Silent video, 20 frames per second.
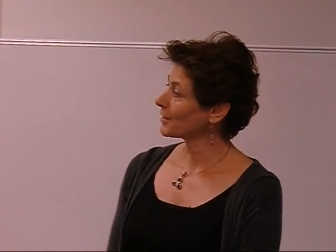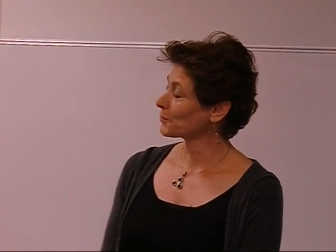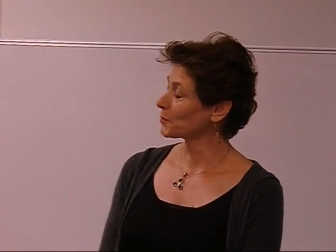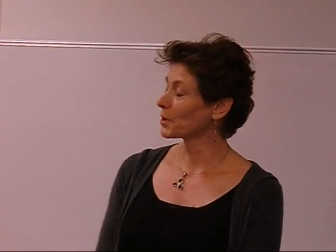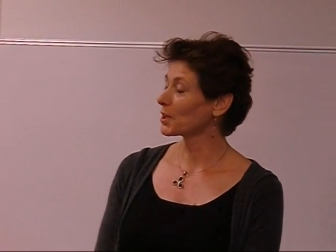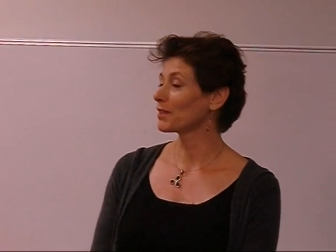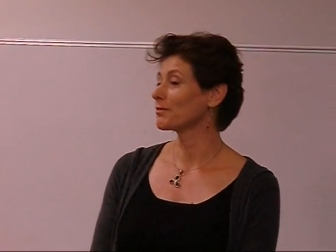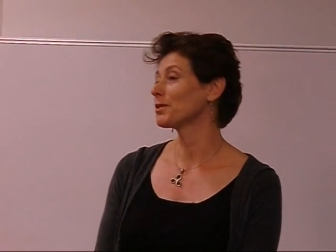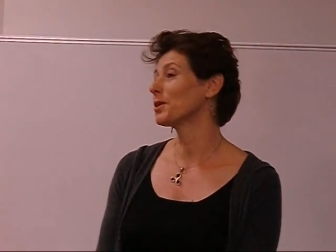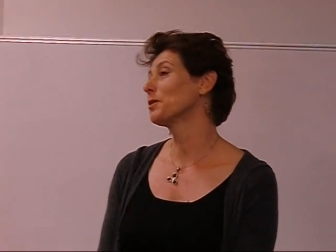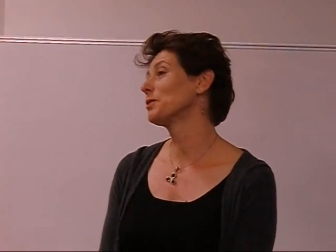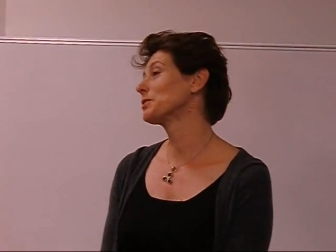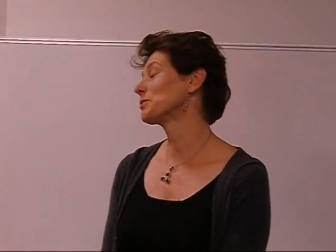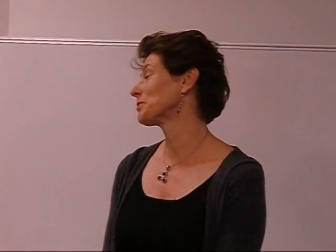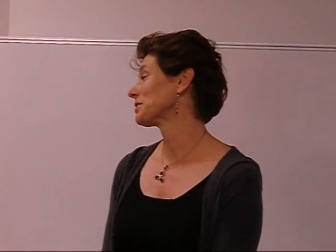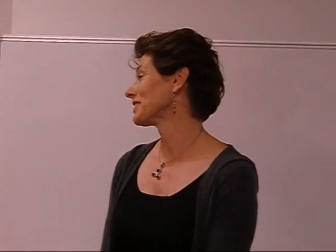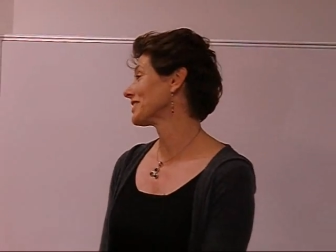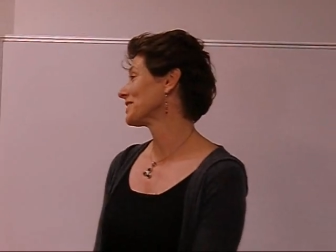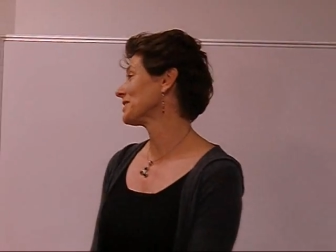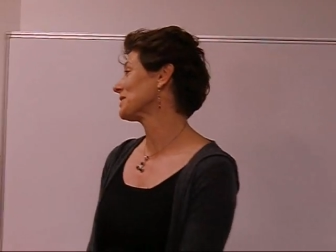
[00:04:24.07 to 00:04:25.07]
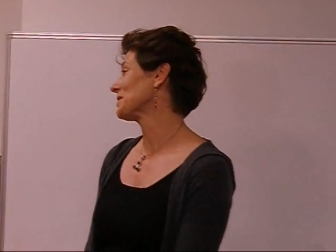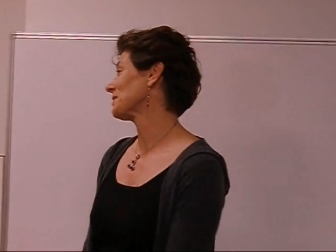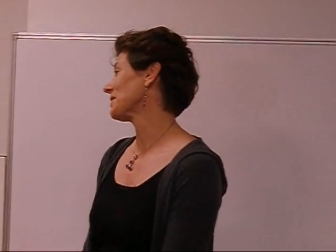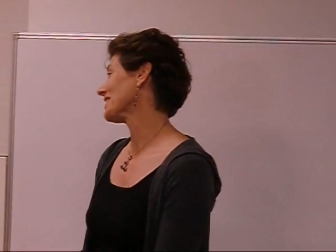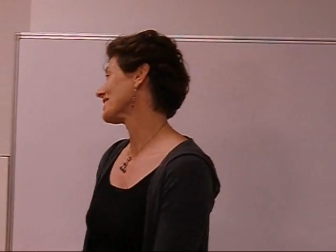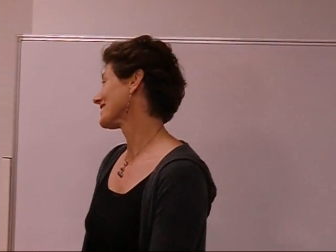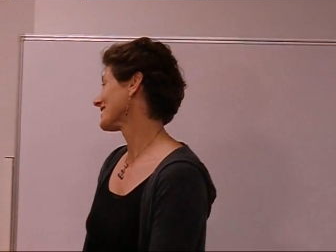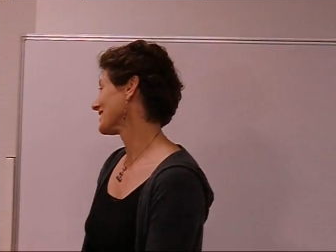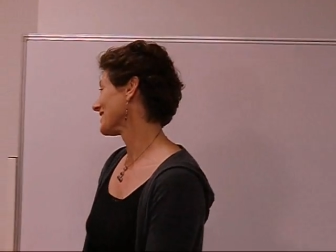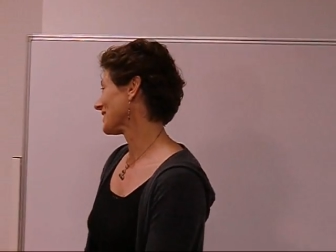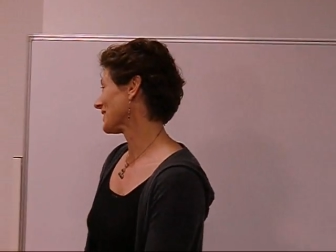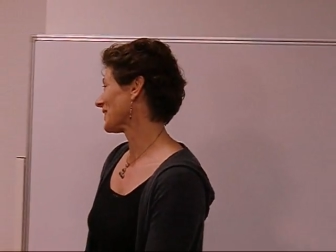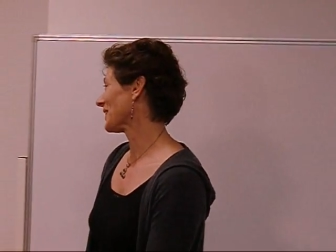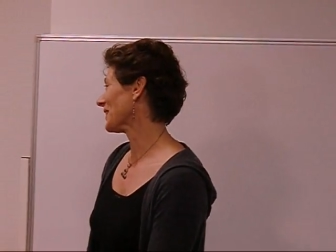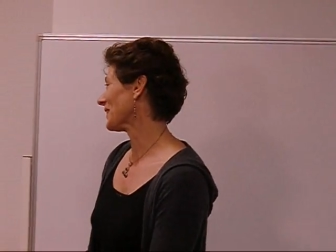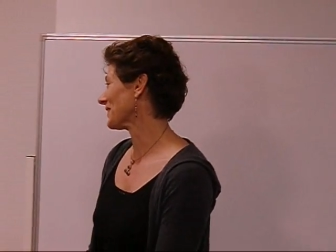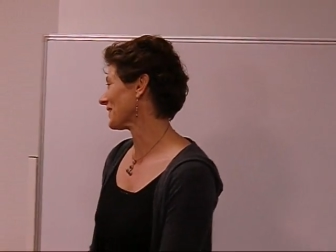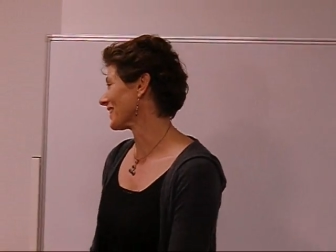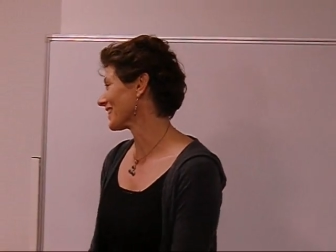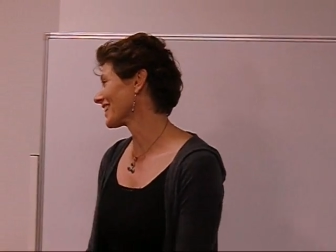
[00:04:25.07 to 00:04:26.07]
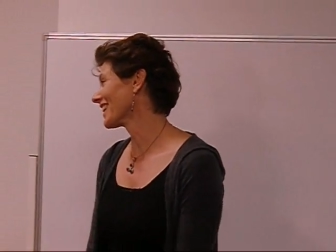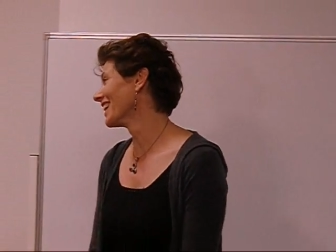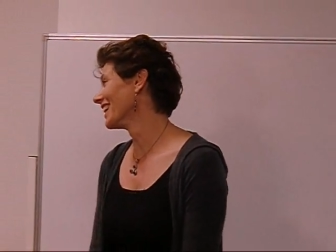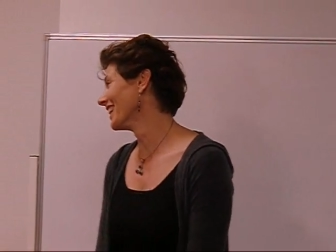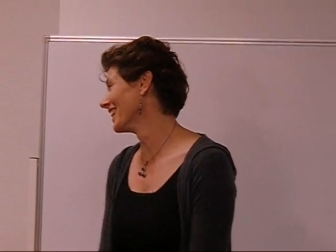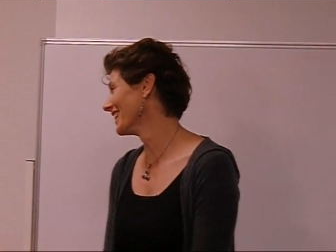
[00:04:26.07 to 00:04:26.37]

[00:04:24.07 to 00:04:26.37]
Well, I've always been interested in going.